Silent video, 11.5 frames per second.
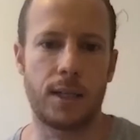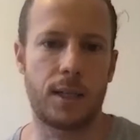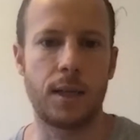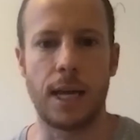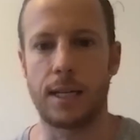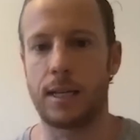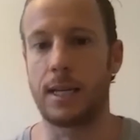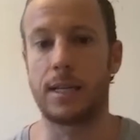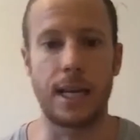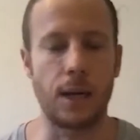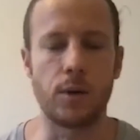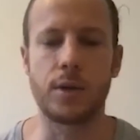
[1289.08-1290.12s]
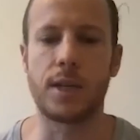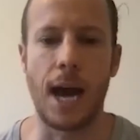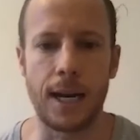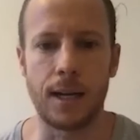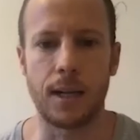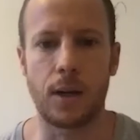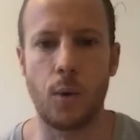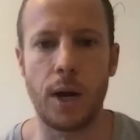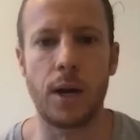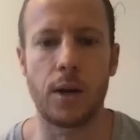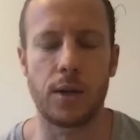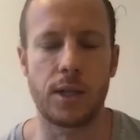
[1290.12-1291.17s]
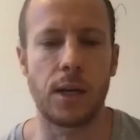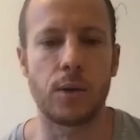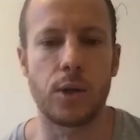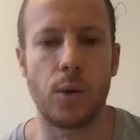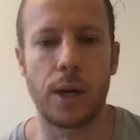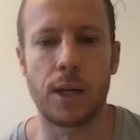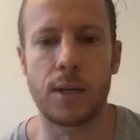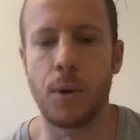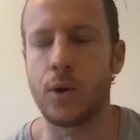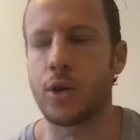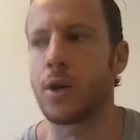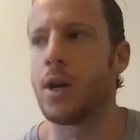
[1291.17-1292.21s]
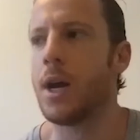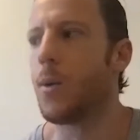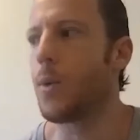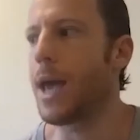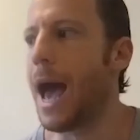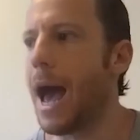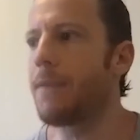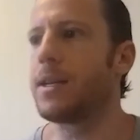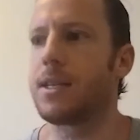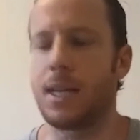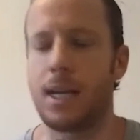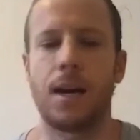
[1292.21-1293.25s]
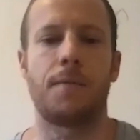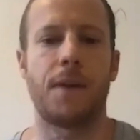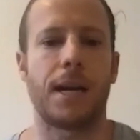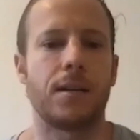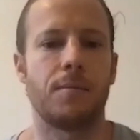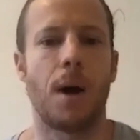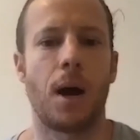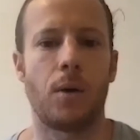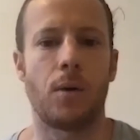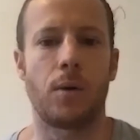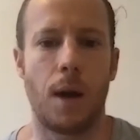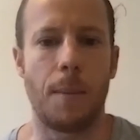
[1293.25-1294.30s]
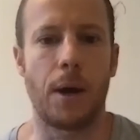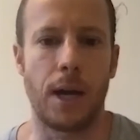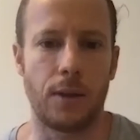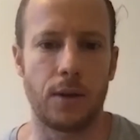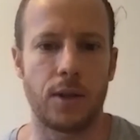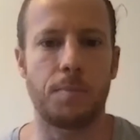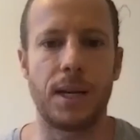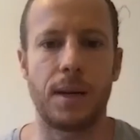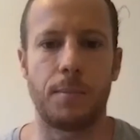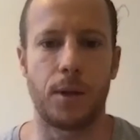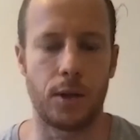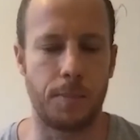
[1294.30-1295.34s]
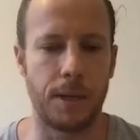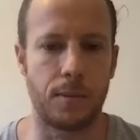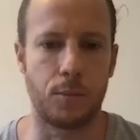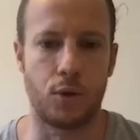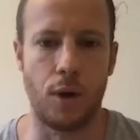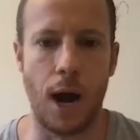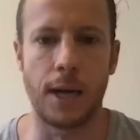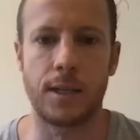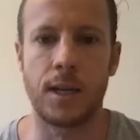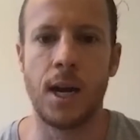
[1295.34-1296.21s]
they say single-sided liquidity or single token exposure. We haven't seen an effective model come out yet. There's been some tries.